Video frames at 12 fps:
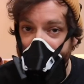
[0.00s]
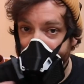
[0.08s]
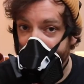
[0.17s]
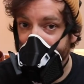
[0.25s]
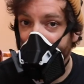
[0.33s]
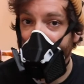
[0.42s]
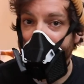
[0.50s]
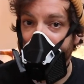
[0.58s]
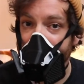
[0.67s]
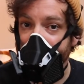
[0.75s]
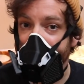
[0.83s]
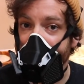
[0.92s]
a seal
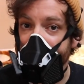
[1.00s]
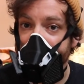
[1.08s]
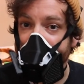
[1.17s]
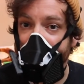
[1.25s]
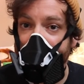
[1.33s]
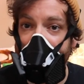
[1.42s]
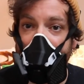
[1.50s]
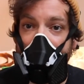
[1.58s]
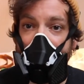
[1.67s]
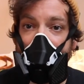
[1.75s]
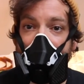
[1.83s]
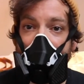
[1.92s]
around your face so that
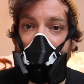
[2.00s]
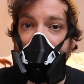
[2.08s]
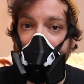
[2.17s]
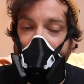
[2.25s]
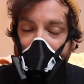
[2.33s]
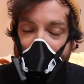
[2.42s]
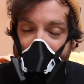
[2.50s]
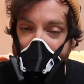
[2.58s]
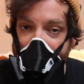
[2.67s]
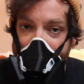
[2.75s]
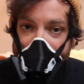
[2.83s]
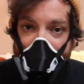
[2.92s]
you can breathe clean
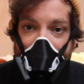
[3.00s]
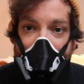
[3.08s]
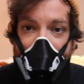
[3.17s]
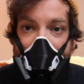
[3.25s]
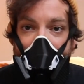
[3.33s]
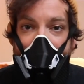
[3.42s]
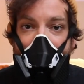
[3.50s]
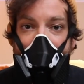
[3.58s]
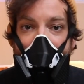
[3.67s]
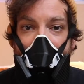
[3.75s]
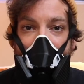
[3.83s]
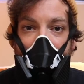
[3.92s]
air in and
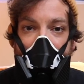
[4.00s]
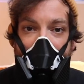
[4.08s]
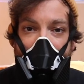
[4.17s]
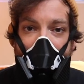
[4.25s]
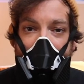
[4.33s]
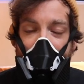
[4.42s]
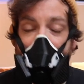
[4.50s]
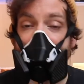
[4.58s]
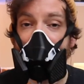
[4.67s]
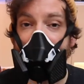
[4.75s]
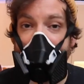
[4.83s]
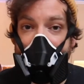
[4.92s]
out. It
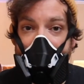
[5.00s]
also has a